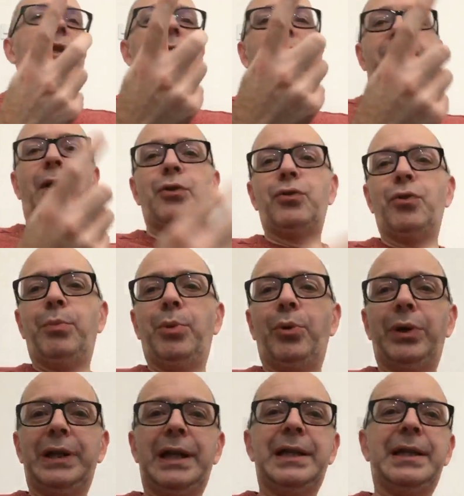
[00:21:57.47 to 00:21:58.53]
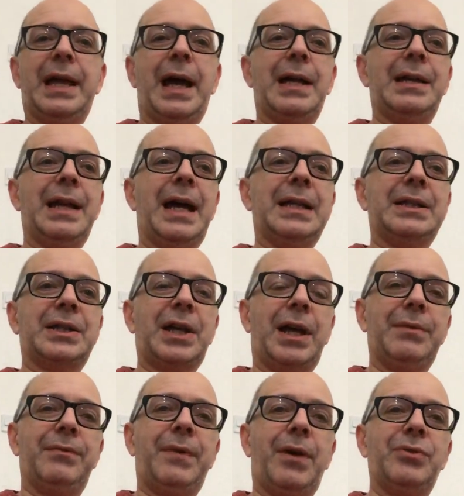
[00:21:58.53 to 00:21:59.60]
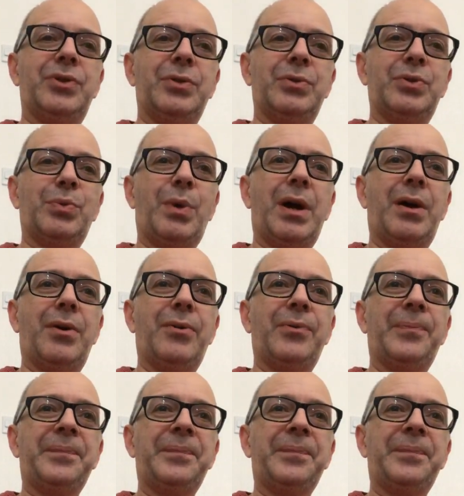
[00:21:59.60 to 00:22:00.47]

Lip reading: focal point in that landscape photo as well.